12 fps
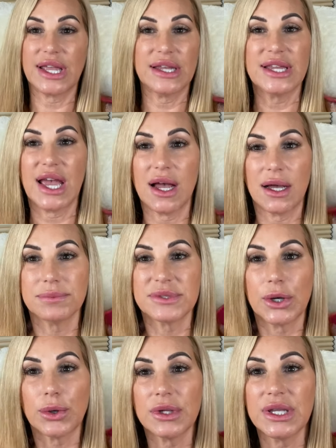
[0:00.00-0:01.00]
And yeah, I'm
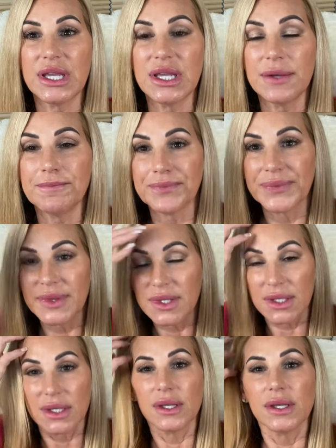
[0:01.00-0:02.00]
totally
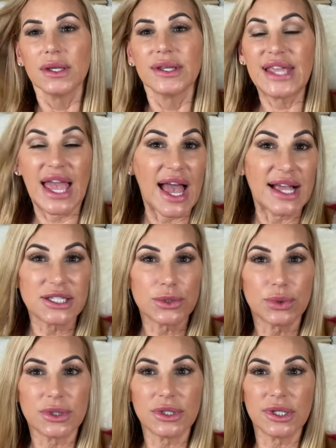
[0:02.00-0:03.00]

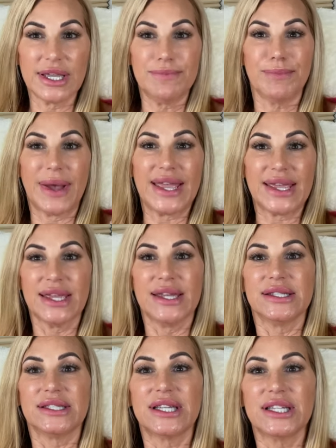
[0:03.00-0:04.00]
casual in my
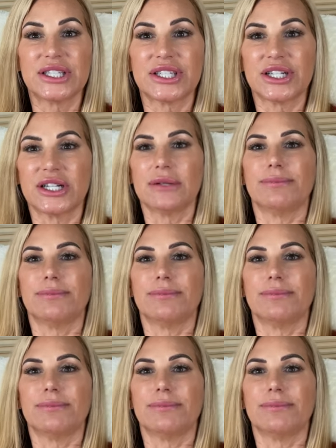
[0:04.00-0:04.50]
t-shirt,